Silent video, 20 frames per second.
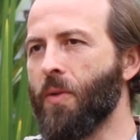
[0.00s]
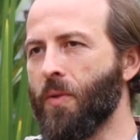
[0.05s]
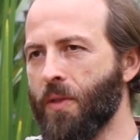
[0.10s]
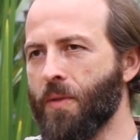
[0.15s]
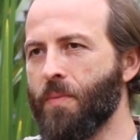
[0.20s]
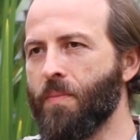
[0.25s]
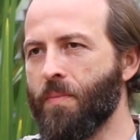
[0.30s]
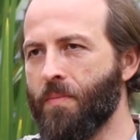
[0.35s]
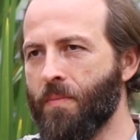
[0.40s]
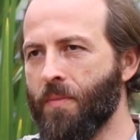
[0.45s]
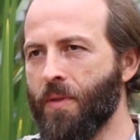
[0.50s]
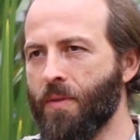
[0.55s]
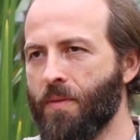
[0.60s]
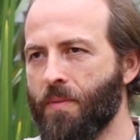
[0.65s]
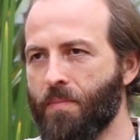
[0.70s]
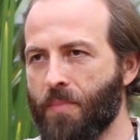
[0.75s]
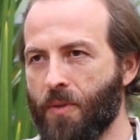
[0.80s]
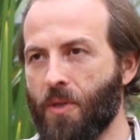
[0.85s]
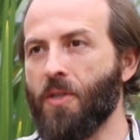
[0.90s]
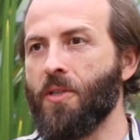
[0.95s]
all
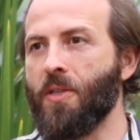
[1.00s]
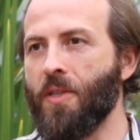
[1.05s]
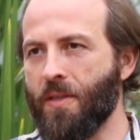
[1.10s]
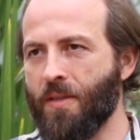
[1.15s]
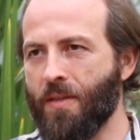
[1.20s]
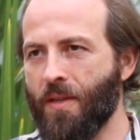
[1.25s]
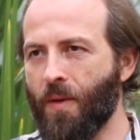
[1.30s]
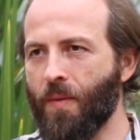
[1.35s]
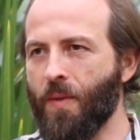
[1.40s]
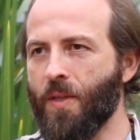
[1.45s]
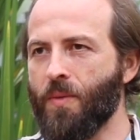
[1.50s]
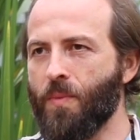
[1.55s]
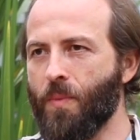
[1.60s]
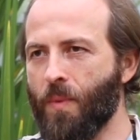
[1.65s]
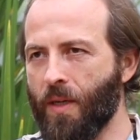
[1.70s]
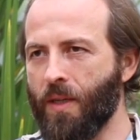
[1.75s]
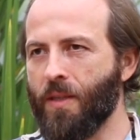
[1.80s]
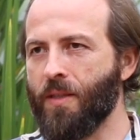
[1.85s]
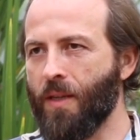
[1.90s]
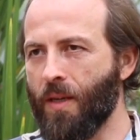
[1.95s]
this process, how this
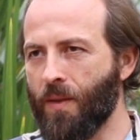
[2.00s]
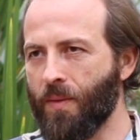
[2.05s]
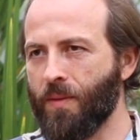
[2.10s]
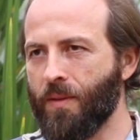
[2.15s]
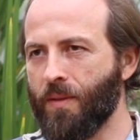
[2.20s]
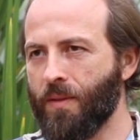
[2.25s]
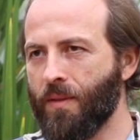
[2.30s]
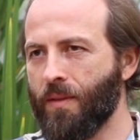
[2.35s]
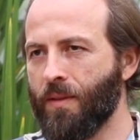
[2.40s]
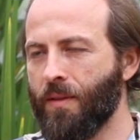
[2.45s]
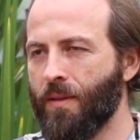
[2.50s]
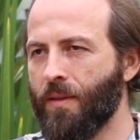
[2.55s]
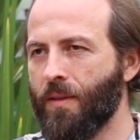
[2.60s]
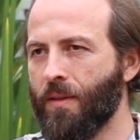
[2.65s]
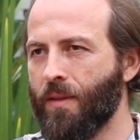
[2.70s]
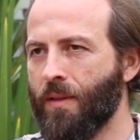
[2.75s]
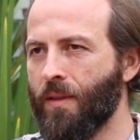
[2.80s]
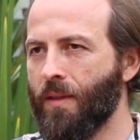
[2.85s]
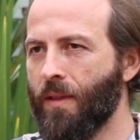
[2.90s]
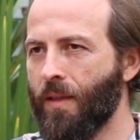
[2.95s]
works out.
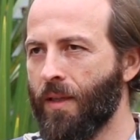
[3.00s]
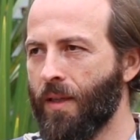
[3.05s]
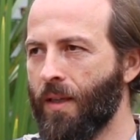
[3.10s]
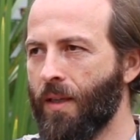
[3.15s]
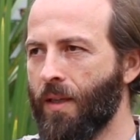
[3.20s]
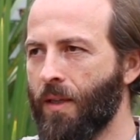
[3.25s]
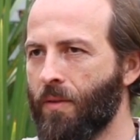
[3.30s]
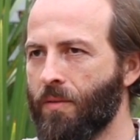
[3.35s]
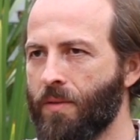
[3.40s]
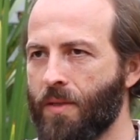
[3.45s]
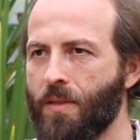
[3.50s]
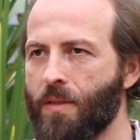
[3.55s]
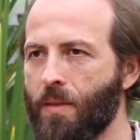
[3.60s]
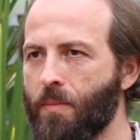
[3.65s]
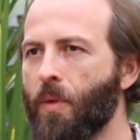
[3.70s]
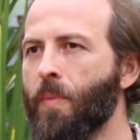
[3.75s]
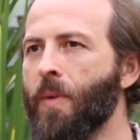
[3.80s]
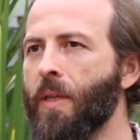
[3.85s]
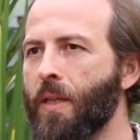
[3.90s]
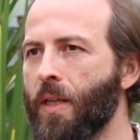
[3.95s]
Since the
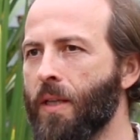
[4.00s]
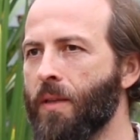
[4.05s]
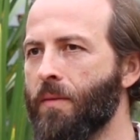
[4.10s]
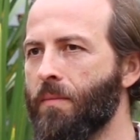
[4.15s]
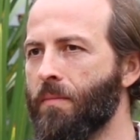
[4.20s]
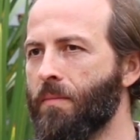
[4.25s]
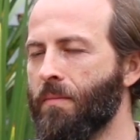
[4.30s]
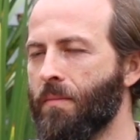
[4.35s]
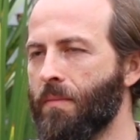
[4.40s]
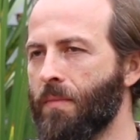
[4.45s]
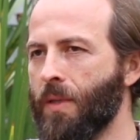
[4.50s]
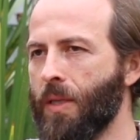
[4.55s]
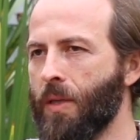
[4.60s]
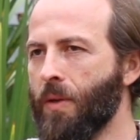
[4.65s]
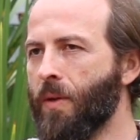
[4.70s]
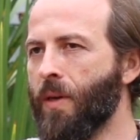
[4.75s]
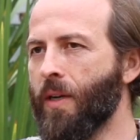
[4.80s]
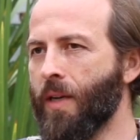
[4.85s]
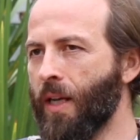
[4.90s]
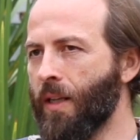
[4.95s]
moment that
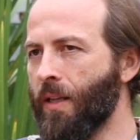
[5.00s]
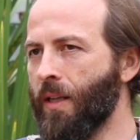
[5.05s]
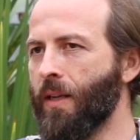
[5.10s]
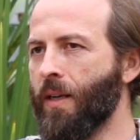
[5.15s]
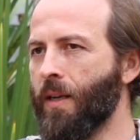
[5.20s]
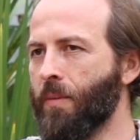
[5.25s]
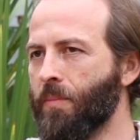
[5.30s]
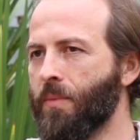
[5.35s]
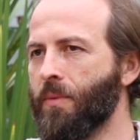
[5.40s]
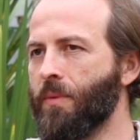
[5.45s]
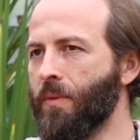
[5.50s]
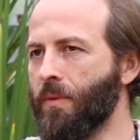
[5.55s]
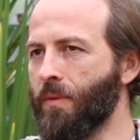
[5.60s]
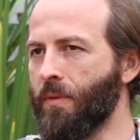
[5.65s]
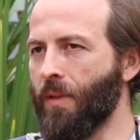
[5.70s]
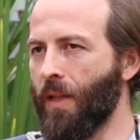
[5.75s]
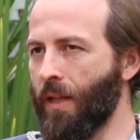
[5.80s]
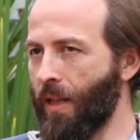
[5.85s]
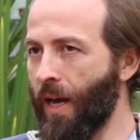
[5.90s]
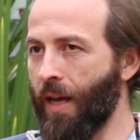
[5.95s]
you are getting up to
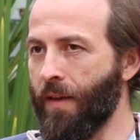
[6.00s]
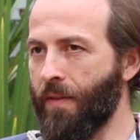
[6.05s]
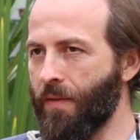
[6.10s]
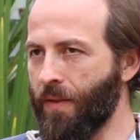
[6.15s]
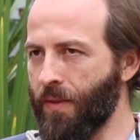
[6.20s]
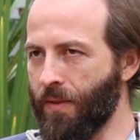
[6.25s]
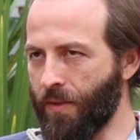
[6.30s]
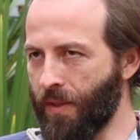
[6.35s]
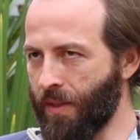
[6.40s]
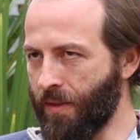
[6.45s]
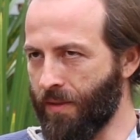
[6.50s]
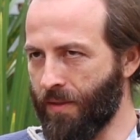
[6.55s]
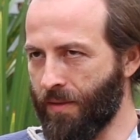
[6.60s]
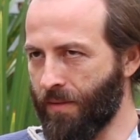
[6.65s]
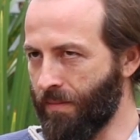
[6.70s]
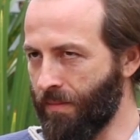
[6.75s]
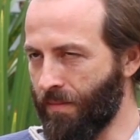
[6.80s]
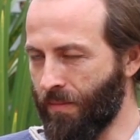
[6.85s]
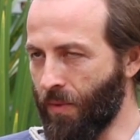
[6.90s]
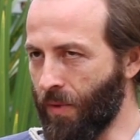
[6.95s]
life into
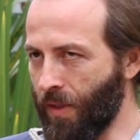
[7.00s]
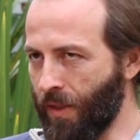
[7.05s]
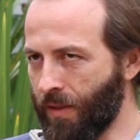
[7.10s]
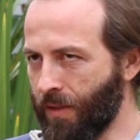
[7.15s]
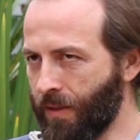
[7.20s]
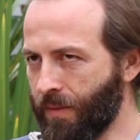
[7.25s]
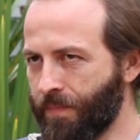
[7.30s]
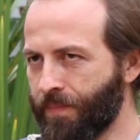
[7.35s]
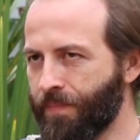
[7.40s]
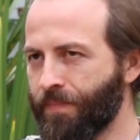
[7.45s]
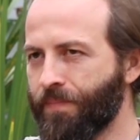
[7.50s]
this world,